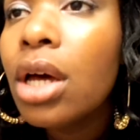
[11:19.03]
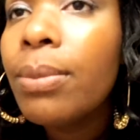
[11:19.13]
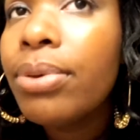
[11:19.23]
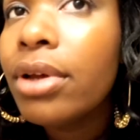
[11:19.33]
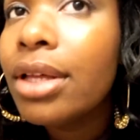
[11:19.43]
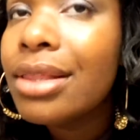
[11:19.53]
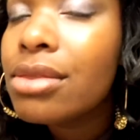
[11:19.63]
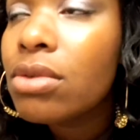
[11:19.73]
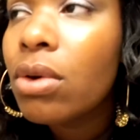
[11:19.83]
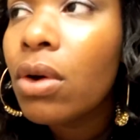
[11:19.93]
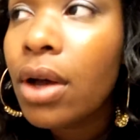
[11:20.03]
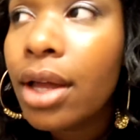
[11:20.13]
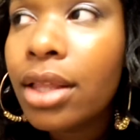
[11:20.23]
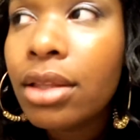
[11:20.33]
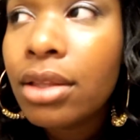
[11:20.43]
puts
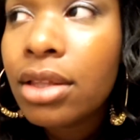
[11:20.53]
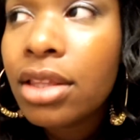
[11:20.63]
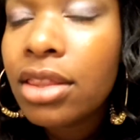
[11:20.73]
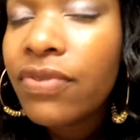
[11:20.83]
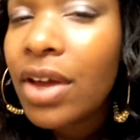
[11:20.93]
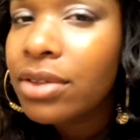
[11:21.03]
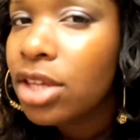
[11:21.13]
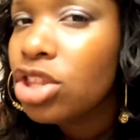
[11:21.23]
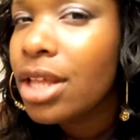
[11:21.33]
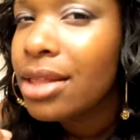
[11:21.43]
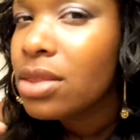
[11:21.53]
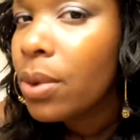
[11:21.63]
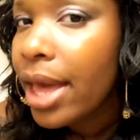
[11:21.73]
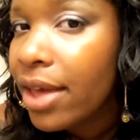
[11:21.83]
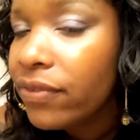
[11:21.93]
on the foundation not so
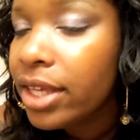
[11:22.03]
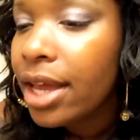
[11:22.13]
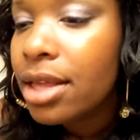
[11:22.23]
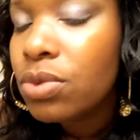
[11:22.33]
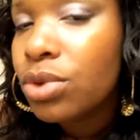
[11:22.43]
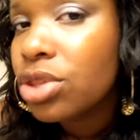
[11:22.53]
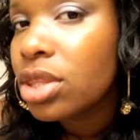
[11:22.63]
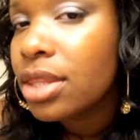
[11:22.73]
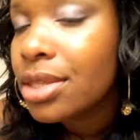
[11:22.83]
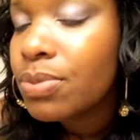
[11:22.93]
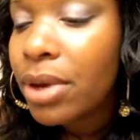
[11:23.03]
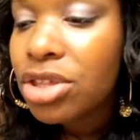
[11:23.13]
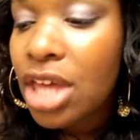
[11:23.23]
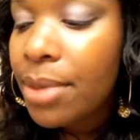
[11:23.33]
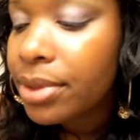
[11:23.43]
heavy as with the
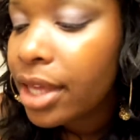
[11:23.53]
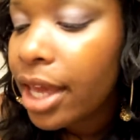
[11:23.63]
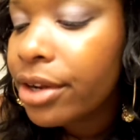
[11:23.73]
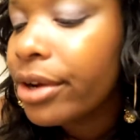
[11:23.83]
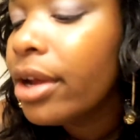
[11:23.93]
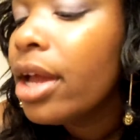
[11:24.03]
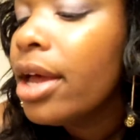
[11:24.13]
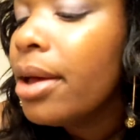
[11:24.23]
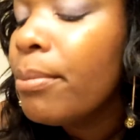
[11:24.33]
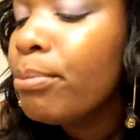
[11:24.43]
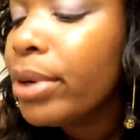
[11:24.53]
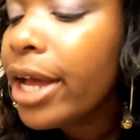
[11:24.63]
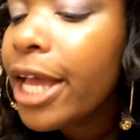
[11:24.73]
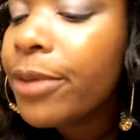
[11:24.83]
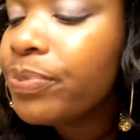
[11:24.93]
sponge applicator.
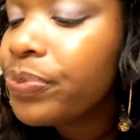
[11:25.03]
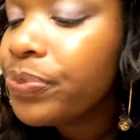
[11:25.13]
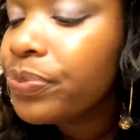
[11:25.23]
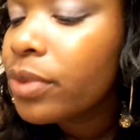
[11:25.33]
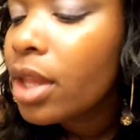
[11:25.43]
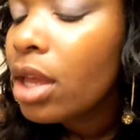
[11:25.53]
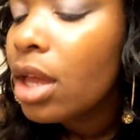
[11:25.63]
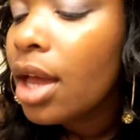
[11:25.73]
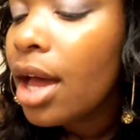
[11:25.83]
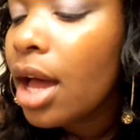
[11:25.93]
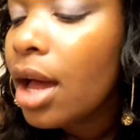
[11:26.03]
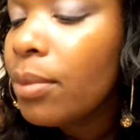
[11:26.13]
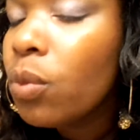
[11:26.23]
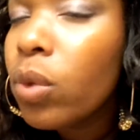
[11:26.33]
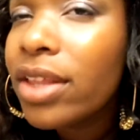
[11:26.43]
But
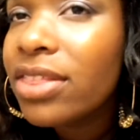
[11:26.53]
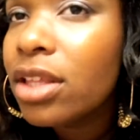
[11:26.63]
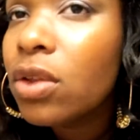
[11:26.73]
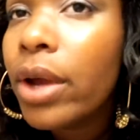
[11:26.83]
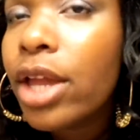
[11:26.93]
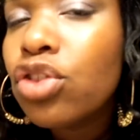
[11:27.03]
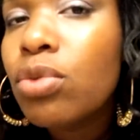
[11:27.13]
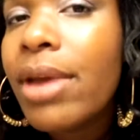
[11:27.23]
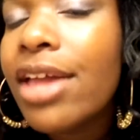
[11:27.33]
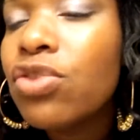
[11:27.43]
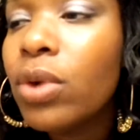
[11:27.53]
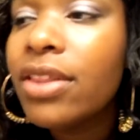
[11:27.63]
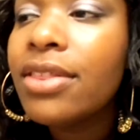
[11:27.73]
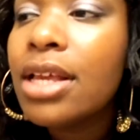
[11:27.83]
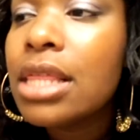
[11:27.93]
with the L'Oreal True Match, one of
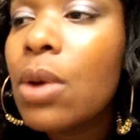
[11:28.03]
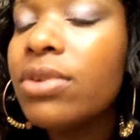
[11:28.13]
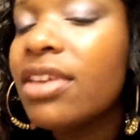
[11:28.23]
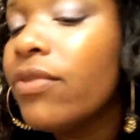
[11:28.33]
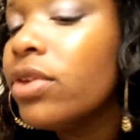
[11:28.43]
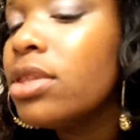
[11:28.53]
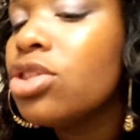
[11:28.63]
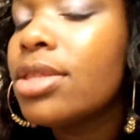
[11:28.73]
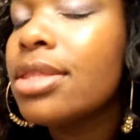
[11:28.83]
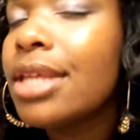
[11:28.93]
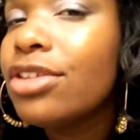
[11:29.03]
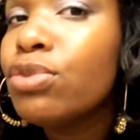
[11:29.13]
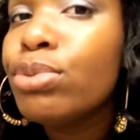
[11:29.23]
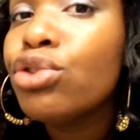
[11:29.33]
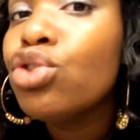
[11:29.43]
the things I would definitely suggest is not to
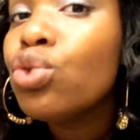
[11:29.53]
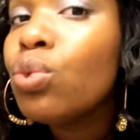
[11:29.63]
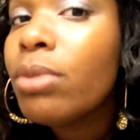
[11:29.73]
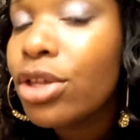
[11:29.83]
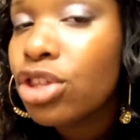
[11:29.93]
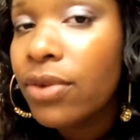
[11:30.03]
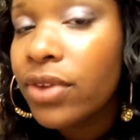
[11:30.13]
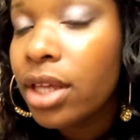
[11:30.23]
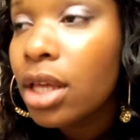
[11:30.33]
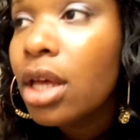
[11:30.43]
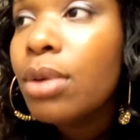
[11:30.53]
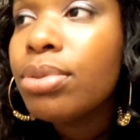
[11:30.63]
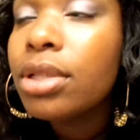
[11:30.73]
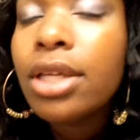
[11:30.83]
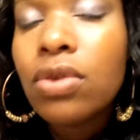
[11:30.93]
put too much of it.
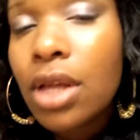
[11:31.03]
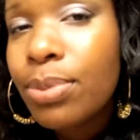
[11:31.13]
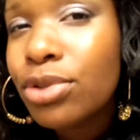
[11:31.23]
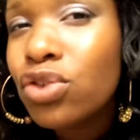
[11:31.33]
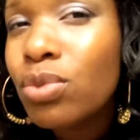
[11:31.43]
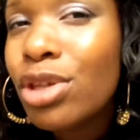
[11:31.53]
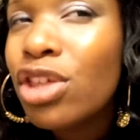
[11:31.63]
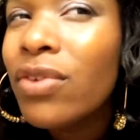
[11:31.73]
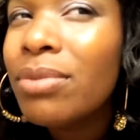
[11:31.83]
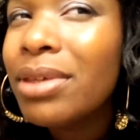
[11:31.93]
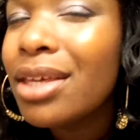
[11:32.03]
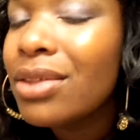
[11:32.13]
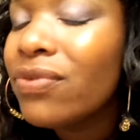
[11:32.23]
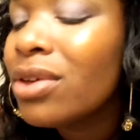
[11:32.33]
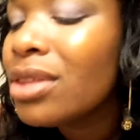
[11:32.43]
Please do not put too much of it in, because
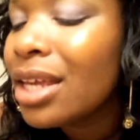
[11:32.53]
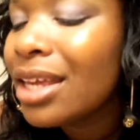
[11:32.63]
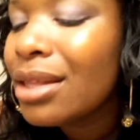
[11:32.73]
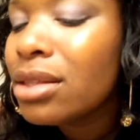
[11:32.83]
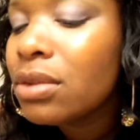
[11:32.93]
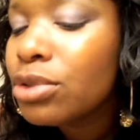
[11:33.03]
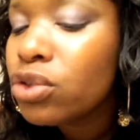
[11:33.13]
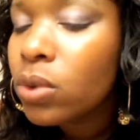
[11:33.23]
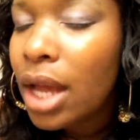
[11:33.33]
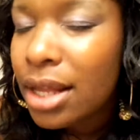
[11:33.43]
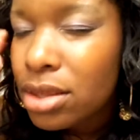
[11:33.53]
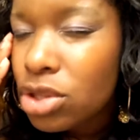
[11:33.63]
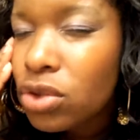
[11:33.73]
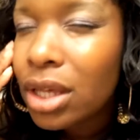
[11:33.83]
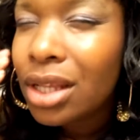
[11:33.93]
it feels like it gets a little bit too
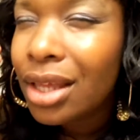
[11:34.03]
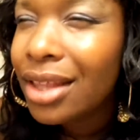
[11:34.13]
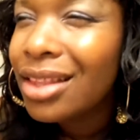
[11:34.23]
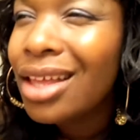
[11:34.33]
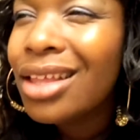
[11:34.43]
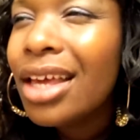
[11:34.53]
concentrated, and then